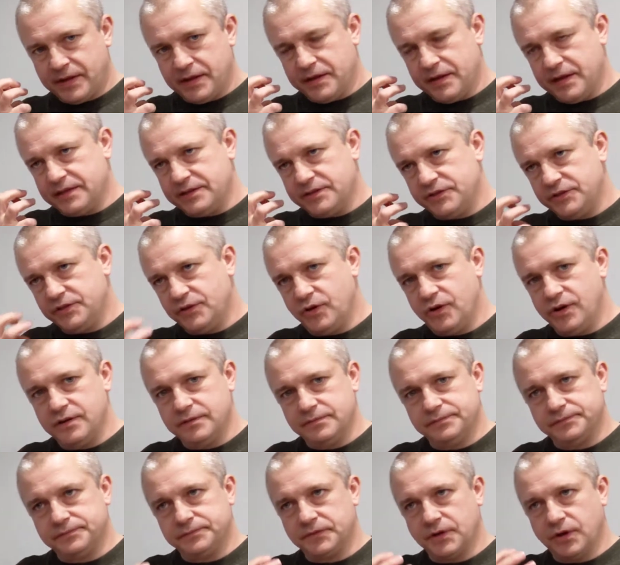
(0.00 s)
It's not
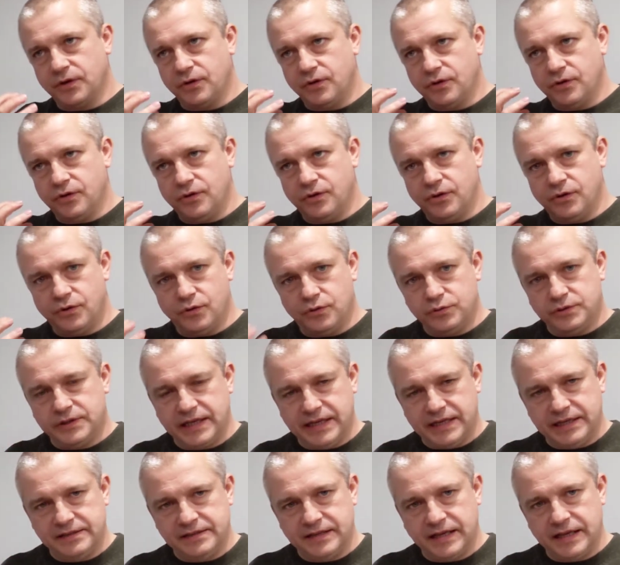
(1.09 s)

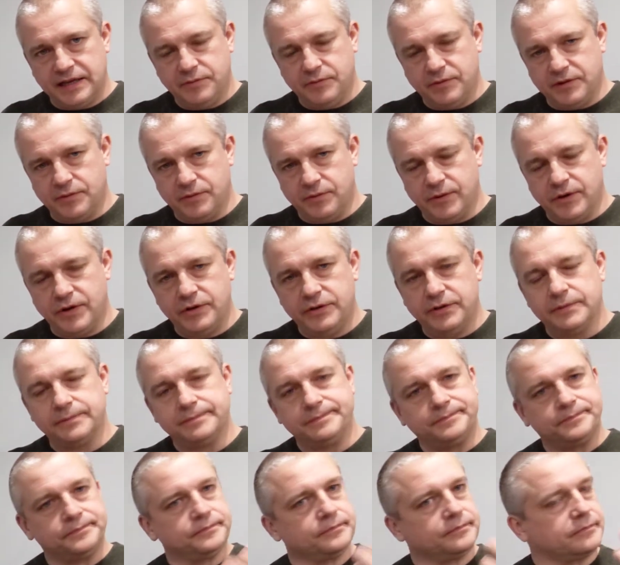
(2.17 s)
OTT with the wood.
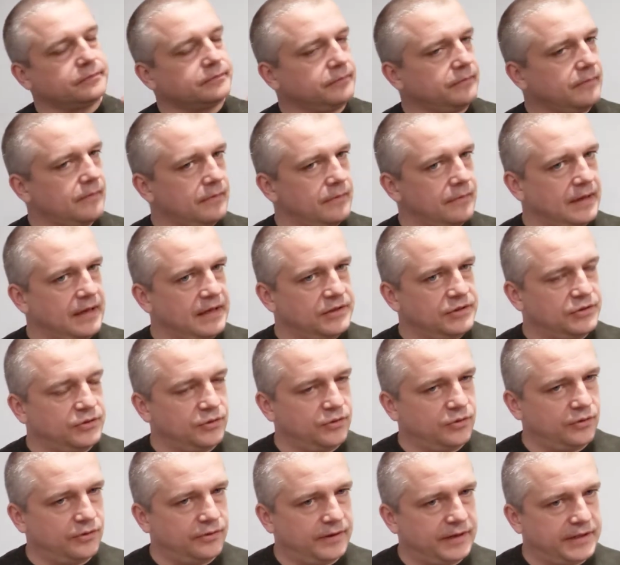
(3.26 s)
It's not
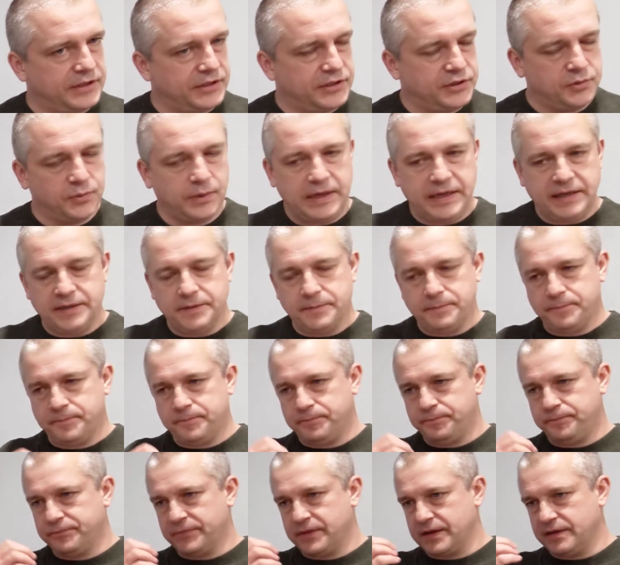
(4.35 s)
overly sweet.
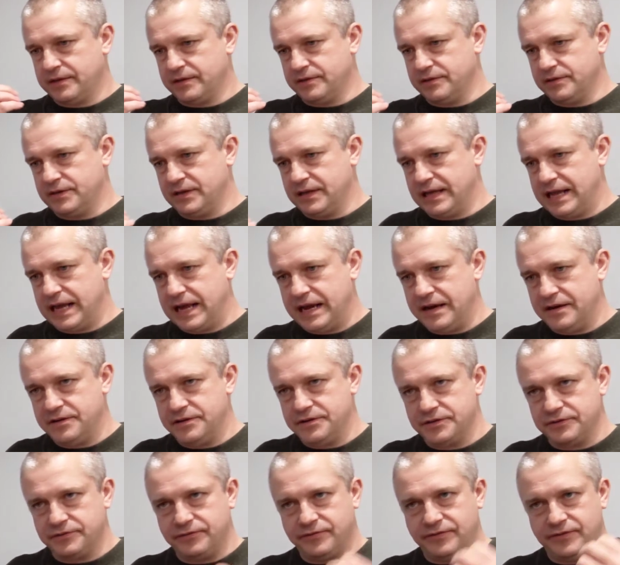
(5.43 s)
There's layers
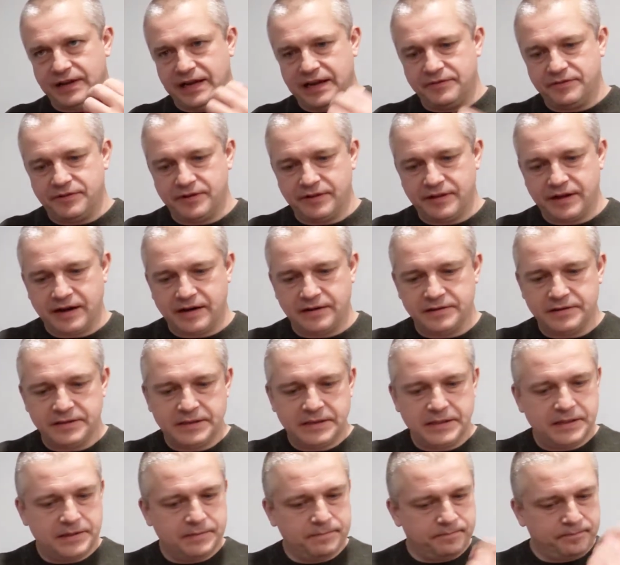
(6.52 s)
of flavour there.
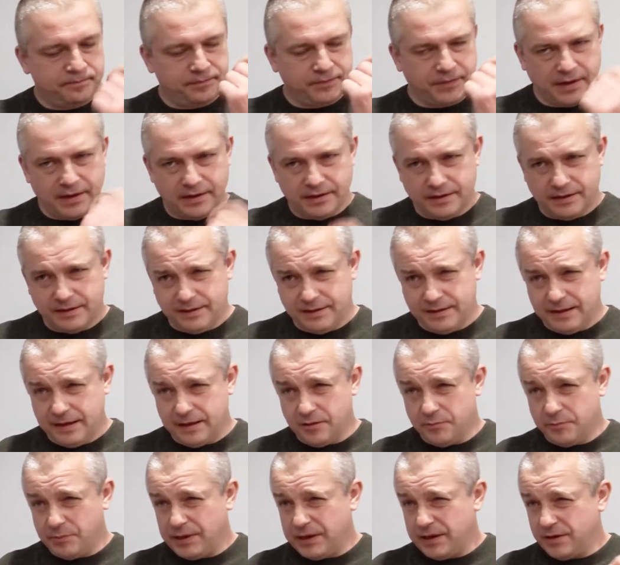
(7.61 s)
A little
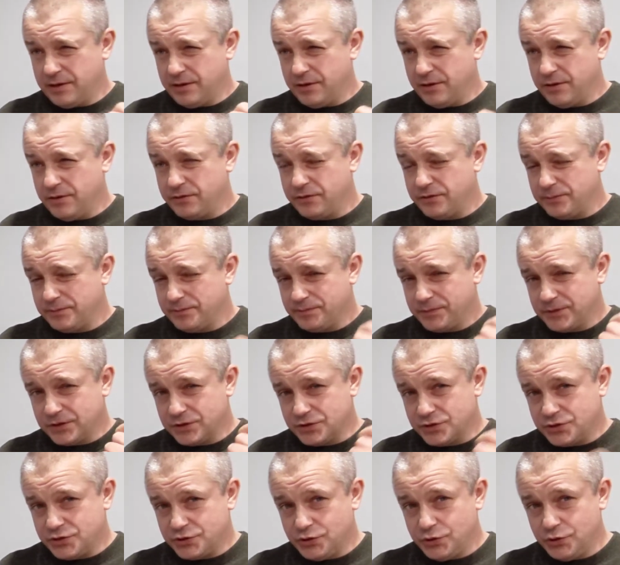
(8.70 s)
bit of
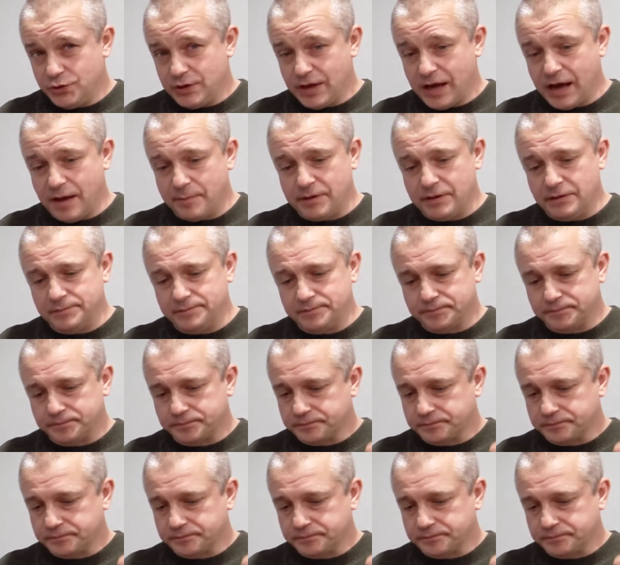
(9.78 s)
stewed apple,